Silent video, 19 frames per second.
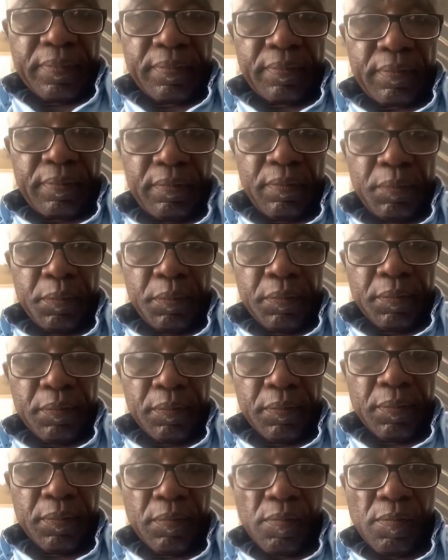But
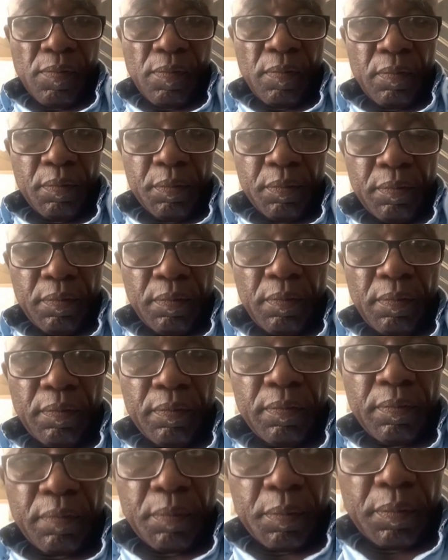Nii, quickly on
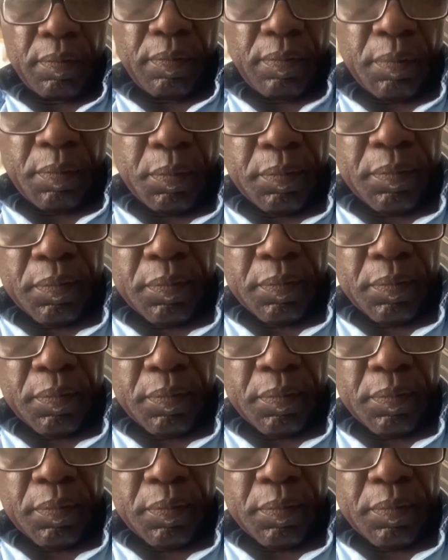that issue